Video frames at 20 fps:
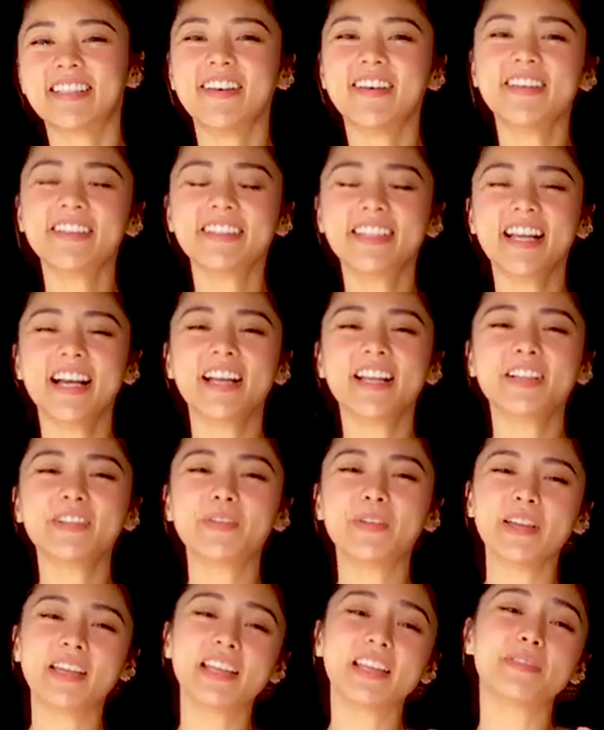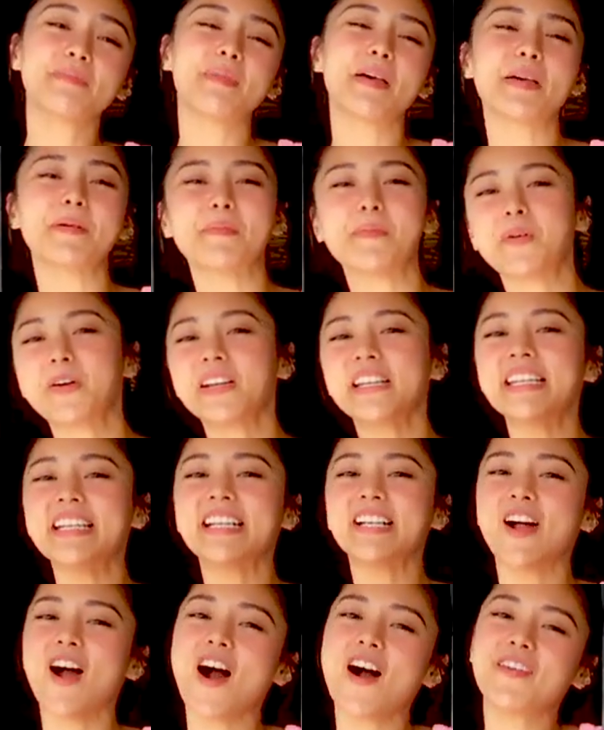So done with my
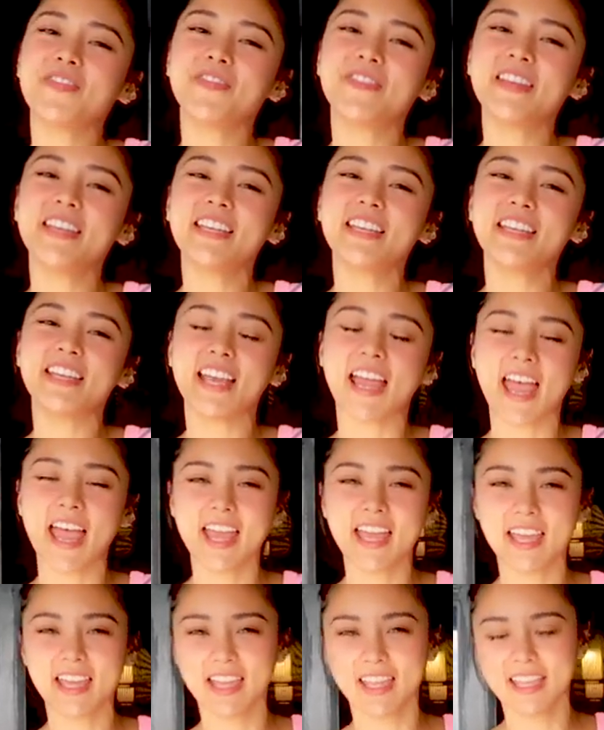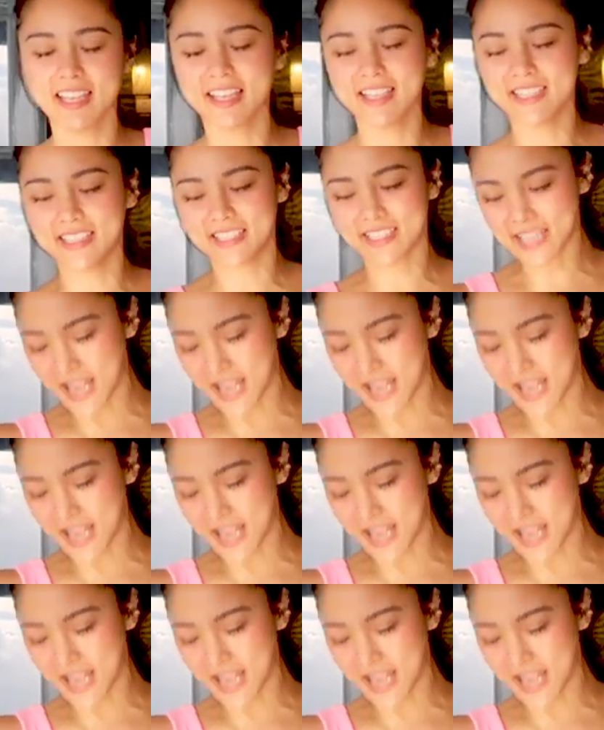morning coffee and